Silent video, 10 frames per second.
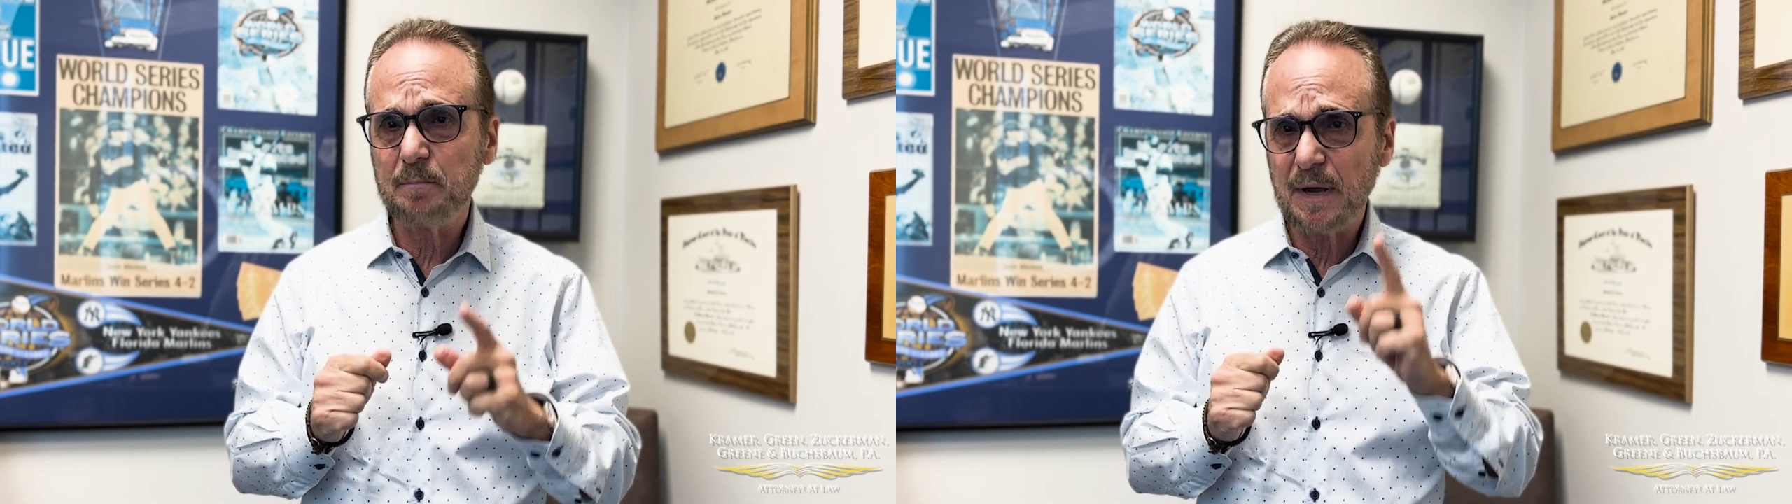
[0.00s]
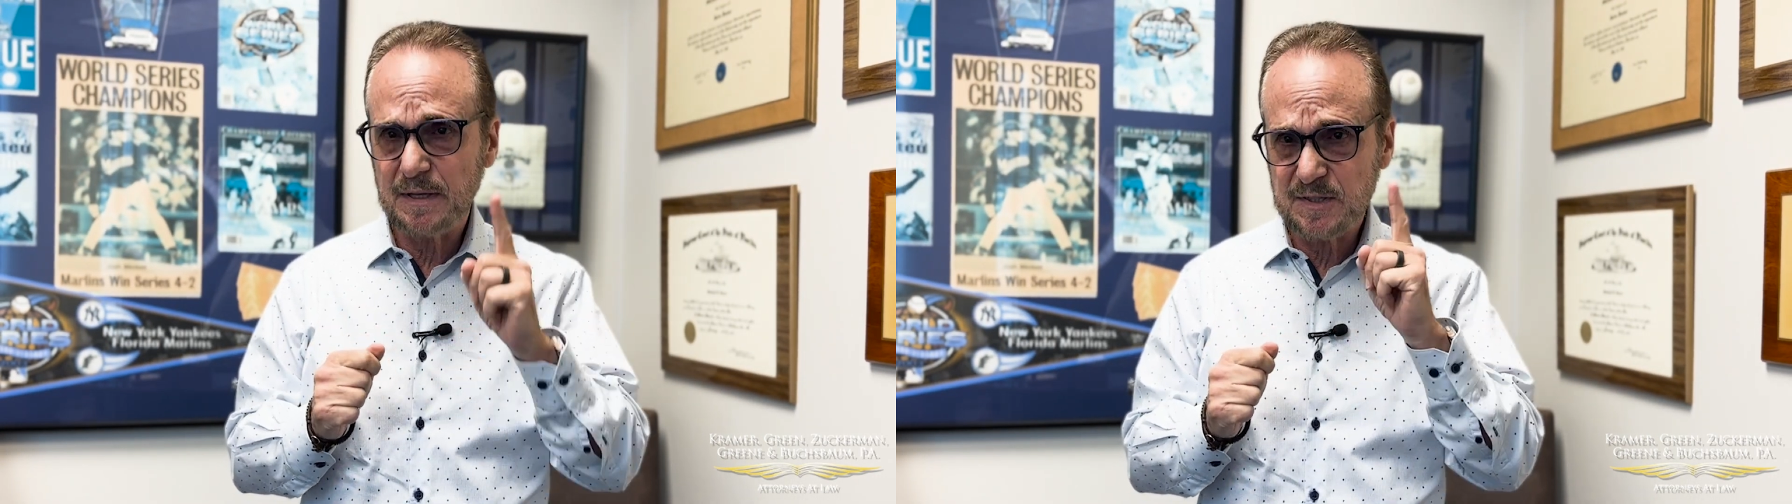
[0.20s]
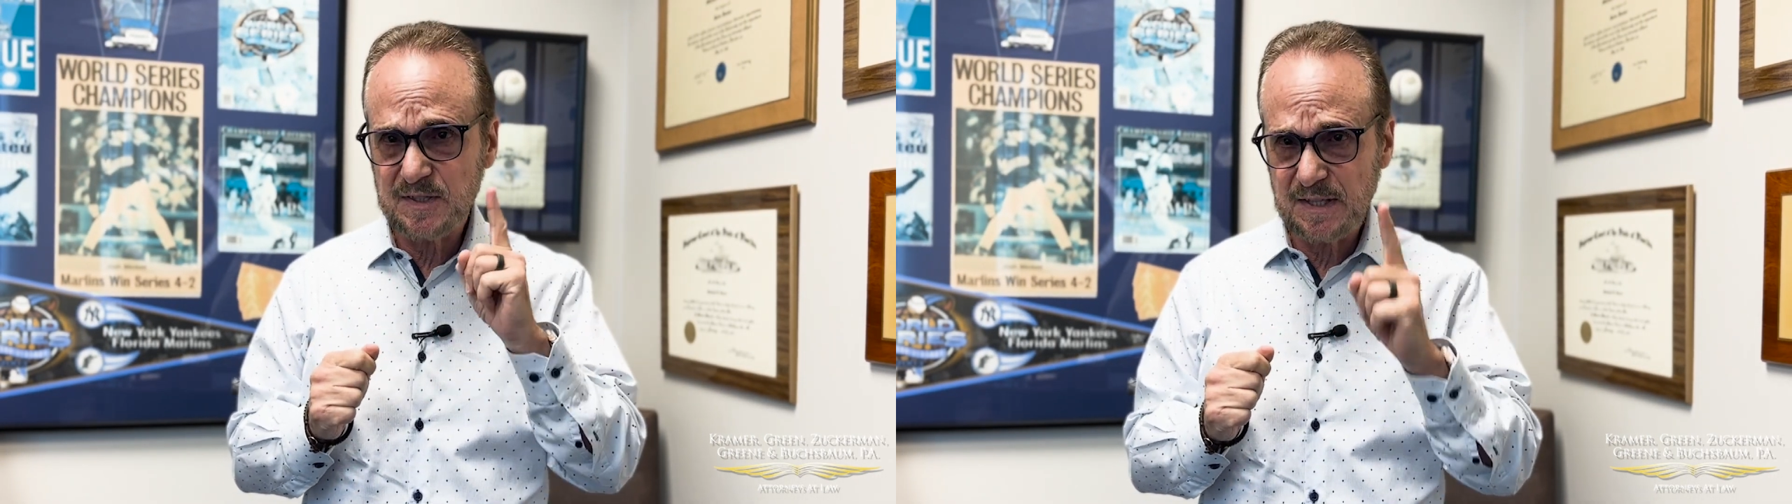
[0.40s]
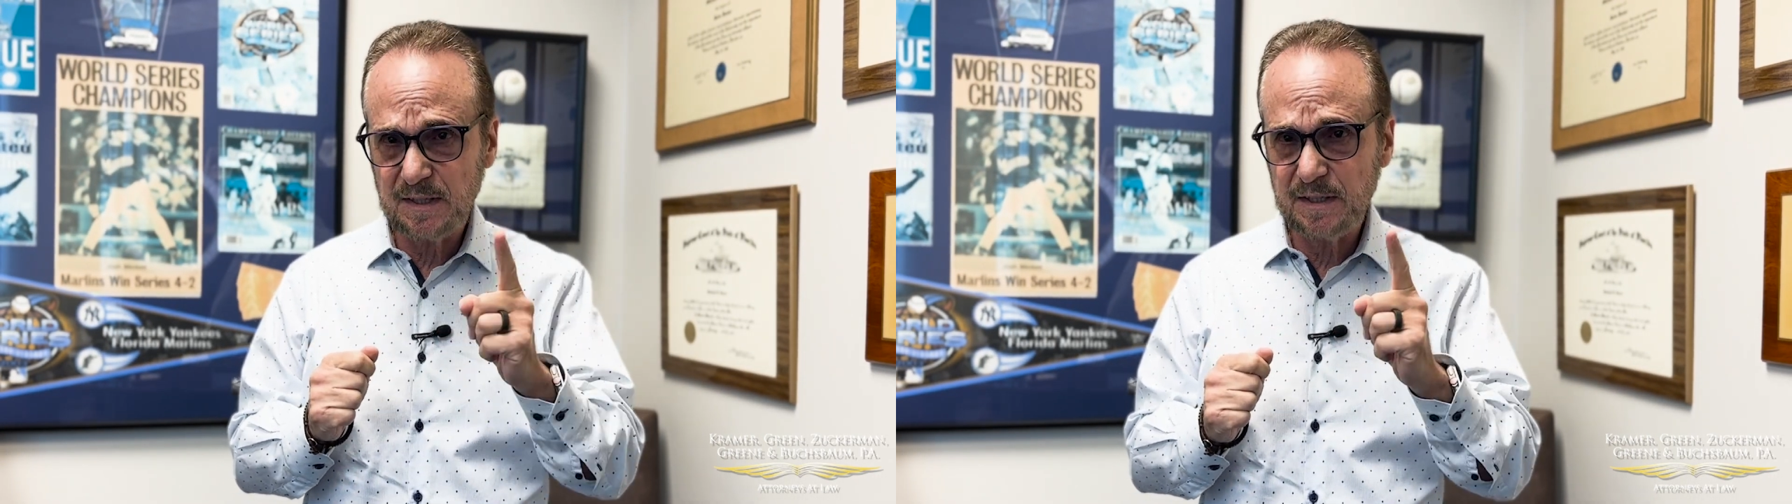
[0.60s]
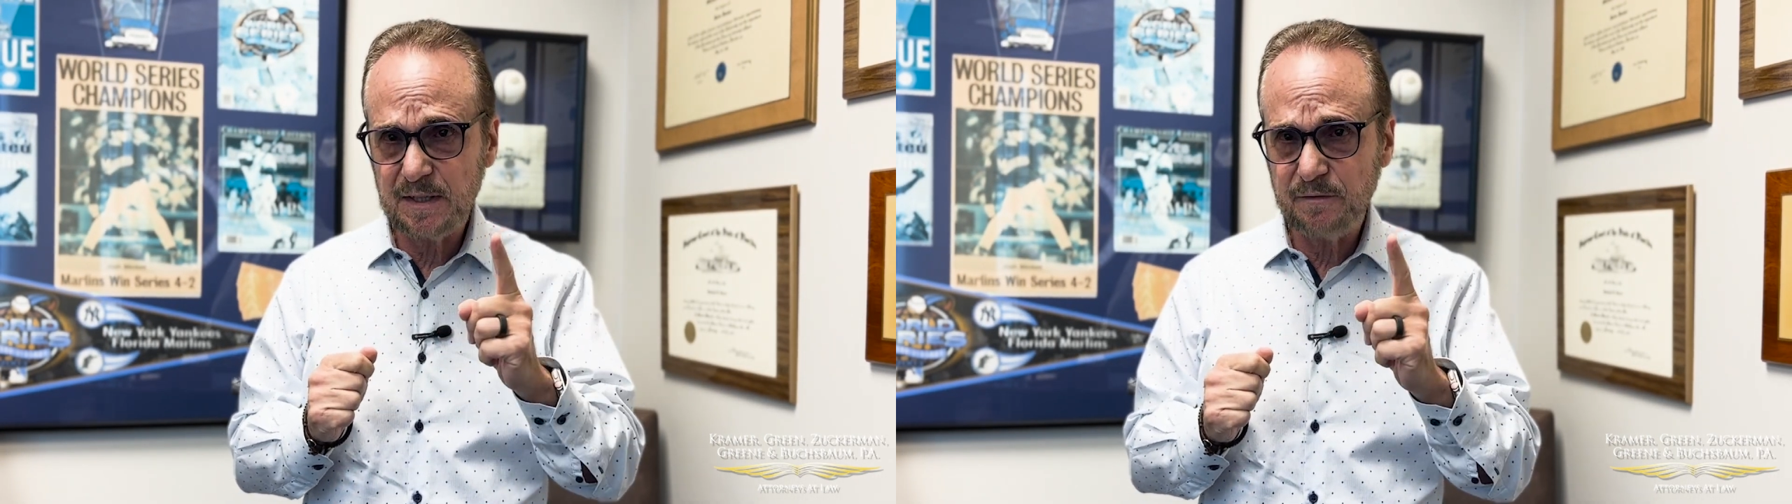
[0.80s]
by a
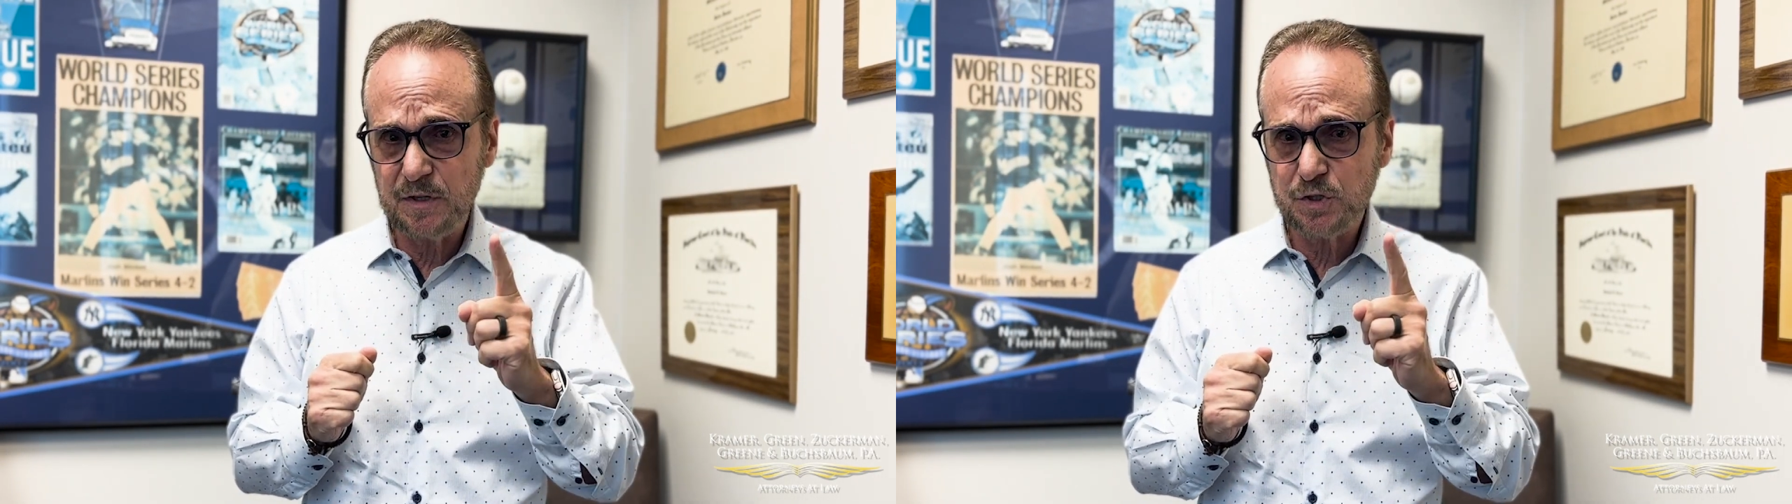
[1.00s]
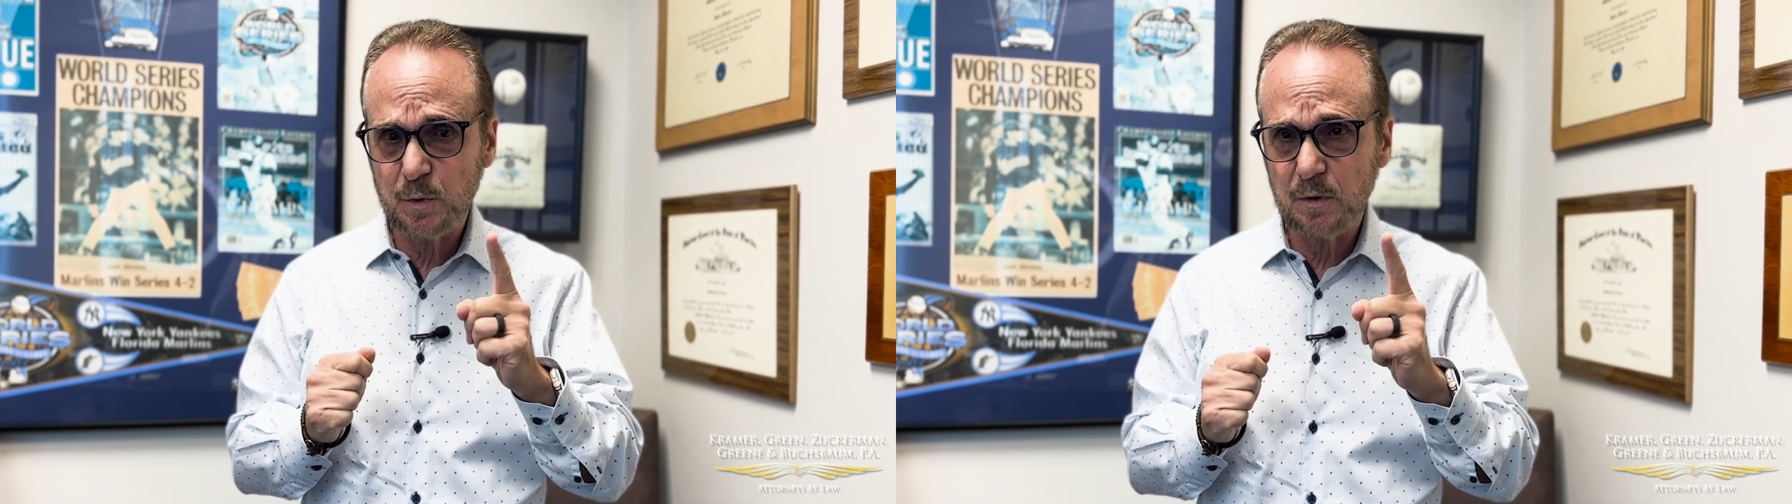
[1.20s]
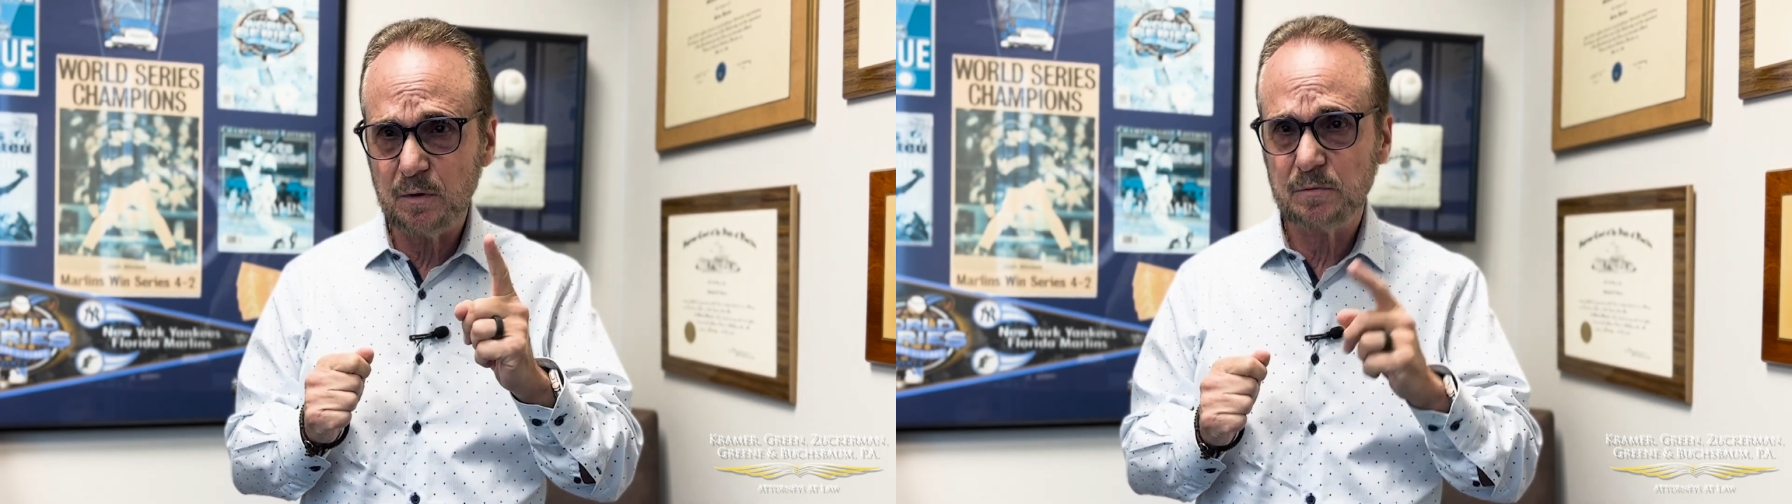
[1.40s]
single individual.